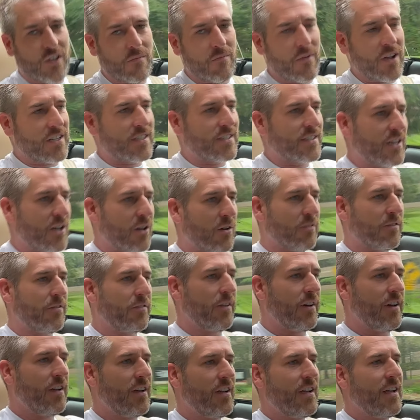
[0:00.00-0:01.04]
it myself.
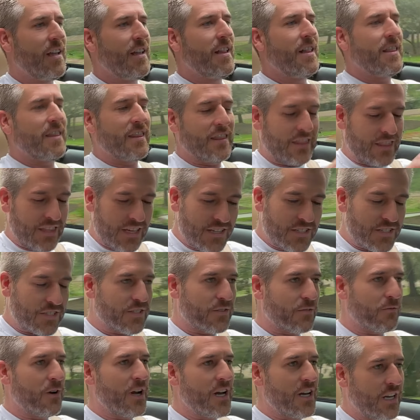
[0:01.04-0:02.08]

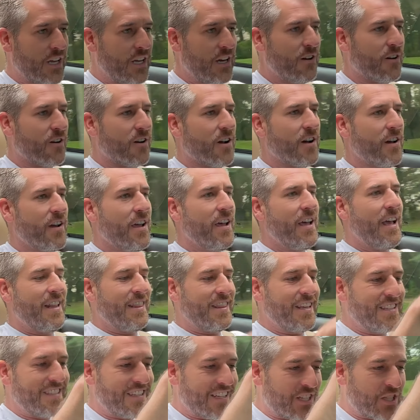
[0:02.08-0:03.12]
This right here, and
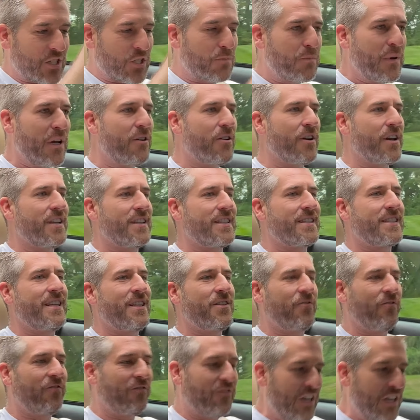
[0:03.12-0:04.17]
this experience,
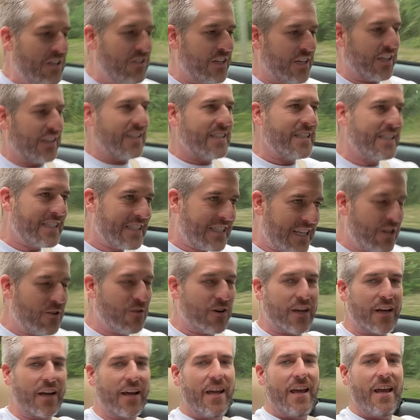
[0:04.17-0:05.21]
this feeling, the
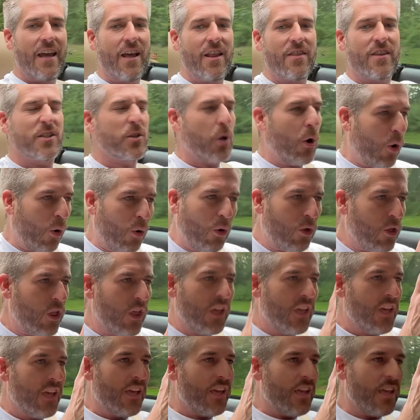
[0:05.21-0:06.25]
steering, this whole
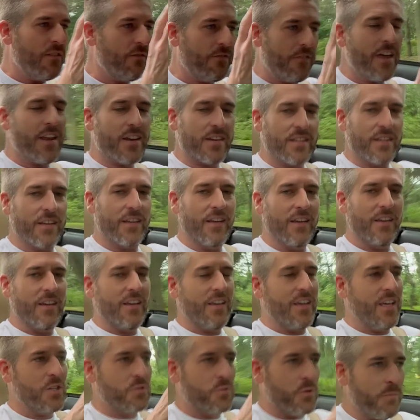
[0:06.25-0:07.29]
event
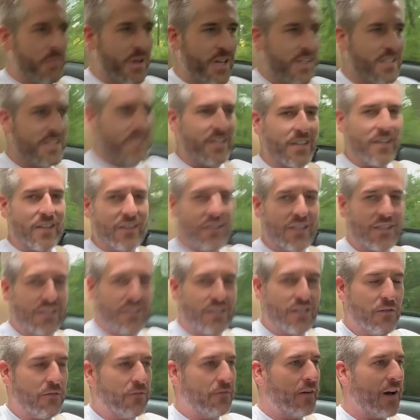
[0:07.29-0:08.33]
is what makes the
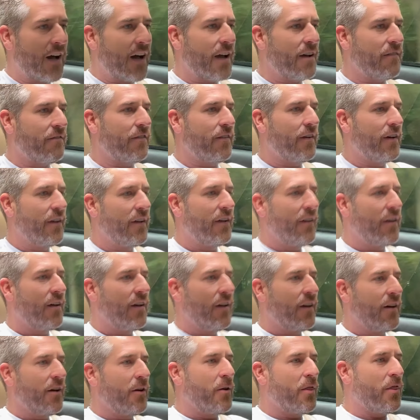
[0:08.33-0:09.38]
C5
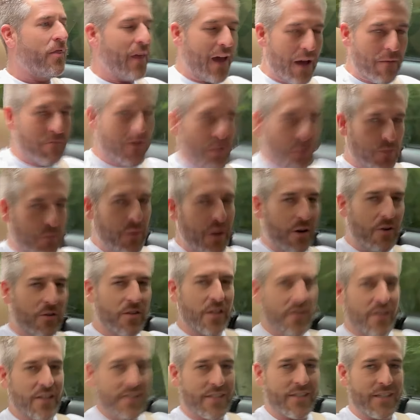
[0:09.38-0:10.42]
that much better
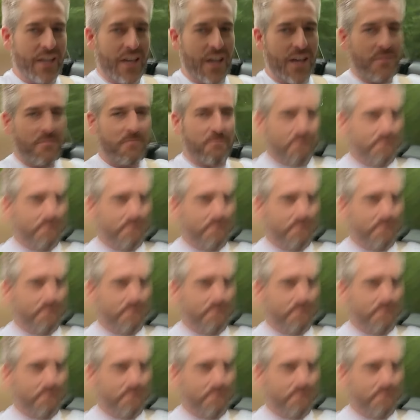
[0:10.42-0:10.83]
than the C8.